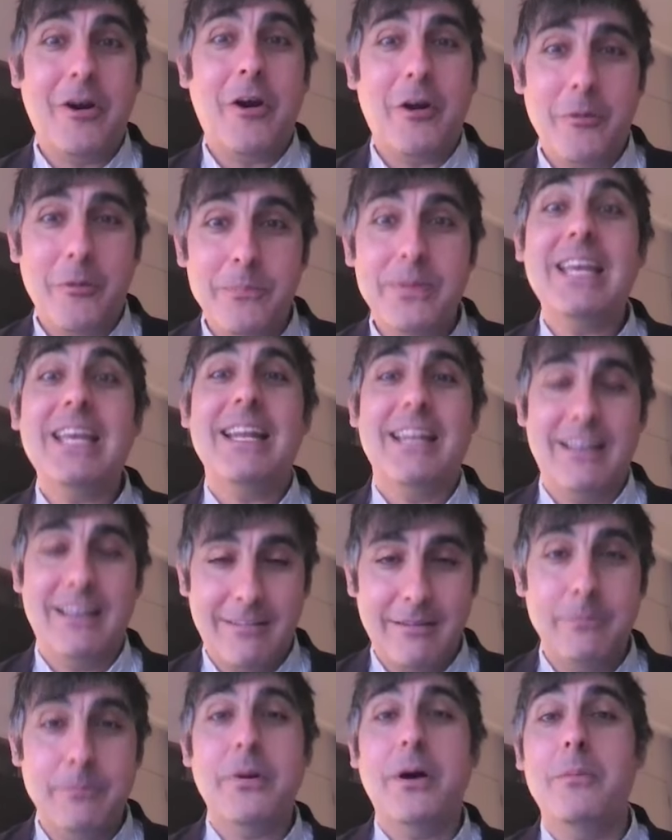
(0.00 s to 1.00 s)
are beginning
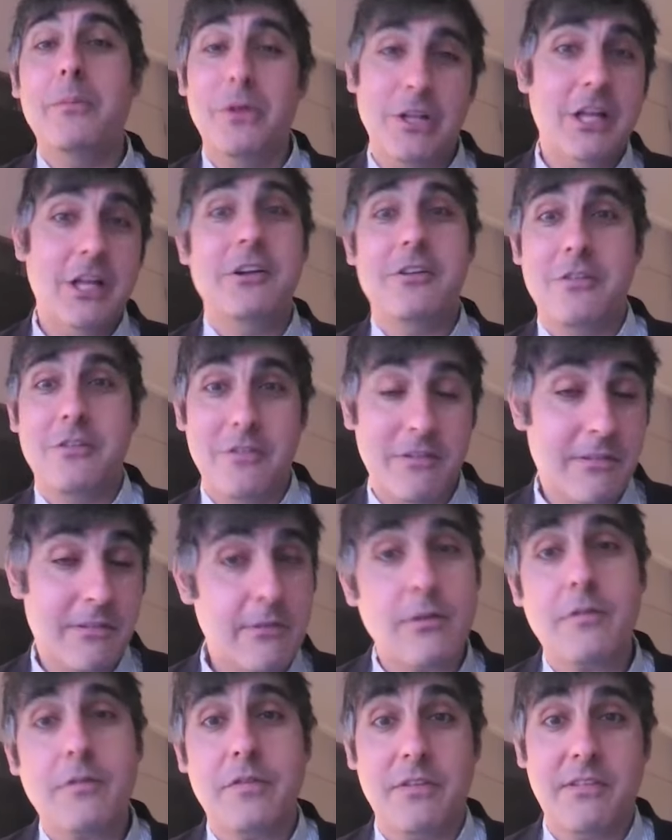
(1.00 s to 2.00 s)
to bubble under the
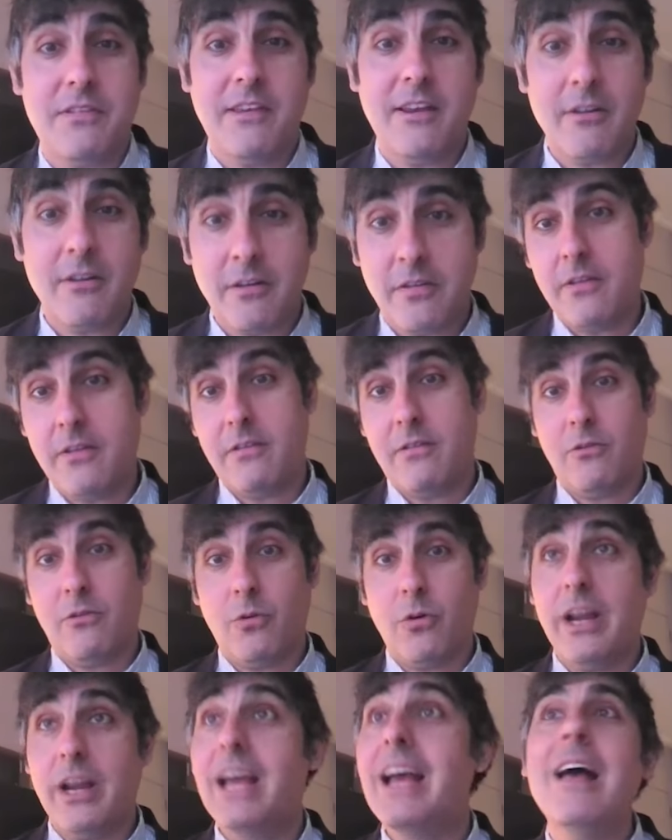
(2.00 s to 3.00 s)
surface here in this
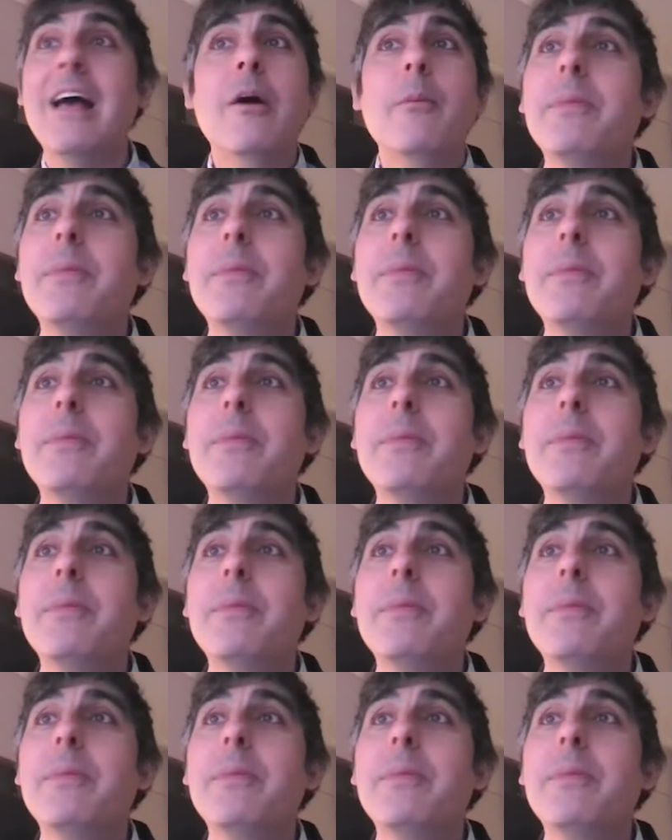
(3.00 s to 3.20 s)
story.